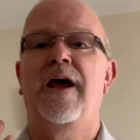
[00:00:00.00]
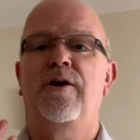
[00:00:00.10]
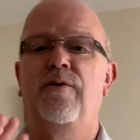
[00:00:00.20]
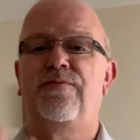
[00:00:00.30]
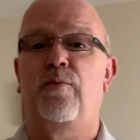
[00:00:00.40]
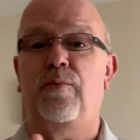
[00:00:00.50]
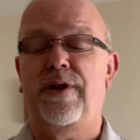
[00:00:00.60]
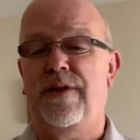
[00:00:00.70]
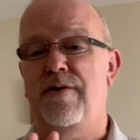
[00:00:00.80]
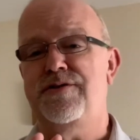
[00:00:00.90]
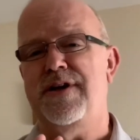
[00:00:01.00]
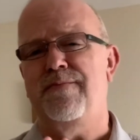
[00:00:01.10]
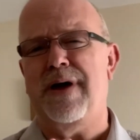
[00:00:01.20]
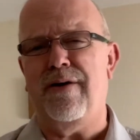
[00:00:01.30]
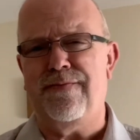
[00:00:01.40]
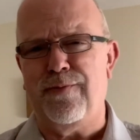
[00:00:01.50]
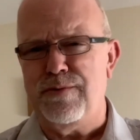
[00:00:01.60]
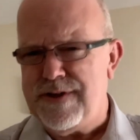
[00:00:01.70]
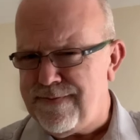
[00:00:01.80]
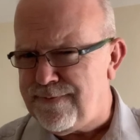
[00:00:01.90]
From one of those, they're about
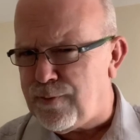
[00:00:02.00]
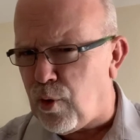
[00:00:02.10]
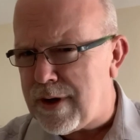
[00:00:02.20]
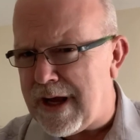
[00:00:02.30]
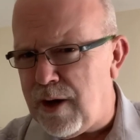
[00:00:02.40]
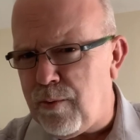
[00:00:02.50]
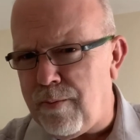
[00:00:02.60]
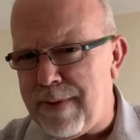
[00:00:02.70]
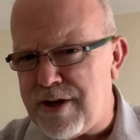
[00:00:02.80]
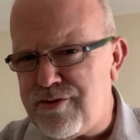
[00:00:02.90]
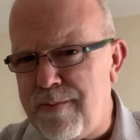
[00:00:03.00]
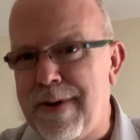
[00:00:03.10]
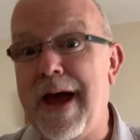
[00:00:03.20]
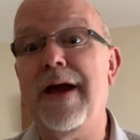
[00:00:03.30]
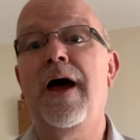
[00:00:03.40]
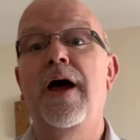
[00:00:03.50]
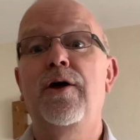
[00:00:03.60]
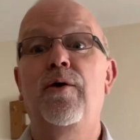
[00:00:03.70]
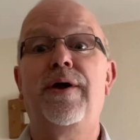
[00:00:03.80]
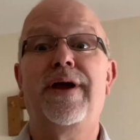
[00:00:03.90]
44 kilowatt battery pack.
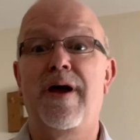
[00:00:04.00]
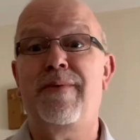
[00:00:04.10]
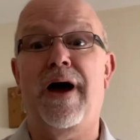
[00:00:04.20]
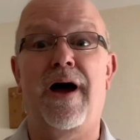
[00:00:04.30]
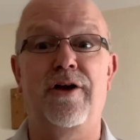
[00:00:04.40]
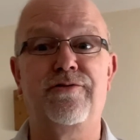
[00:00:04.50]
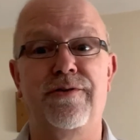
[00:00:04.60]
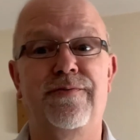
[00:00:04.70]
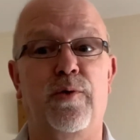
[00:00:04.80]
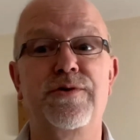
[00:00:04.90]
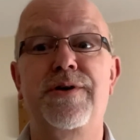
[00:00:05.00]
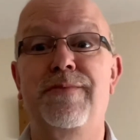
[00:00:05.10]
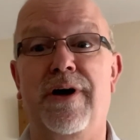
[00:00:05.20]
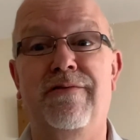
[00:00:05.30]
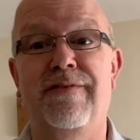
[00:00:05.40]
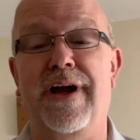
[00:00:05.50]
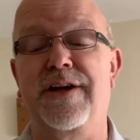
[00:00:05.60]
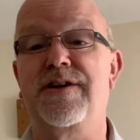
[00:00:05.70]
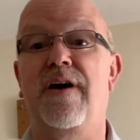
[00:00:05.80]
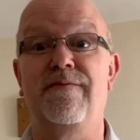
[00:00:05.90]
You're going to get about 140 mile
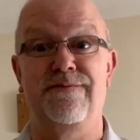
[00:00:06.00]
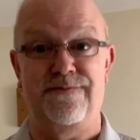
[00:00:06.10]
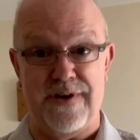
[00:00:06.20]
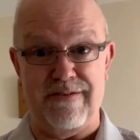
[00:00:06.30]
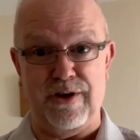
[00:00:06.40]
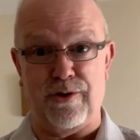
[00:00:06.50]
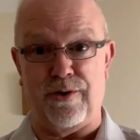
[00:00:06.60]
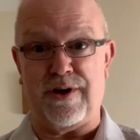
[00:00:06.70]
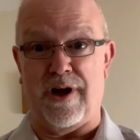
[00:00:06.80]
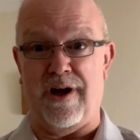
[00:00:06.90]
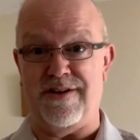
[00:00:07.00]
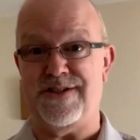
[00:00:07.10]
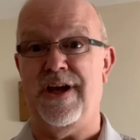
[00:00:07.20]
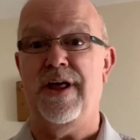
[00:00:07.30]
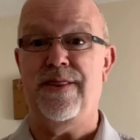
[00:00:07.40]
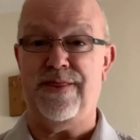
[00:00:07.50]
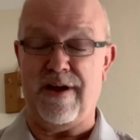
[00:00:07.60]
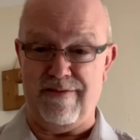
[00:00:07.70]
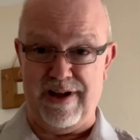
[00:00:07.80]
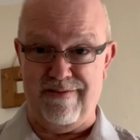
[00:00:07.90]
range. Very good cars,
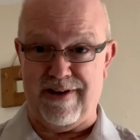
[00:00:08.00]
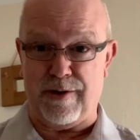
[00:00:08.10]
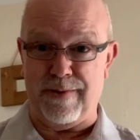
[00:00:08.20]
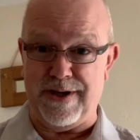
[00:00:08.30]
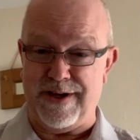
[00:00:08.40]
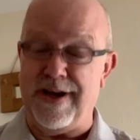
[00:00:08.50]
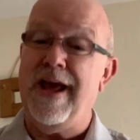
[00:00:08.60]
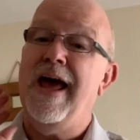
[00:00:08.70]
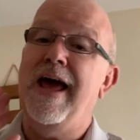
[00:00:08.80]
thoroughly recommended.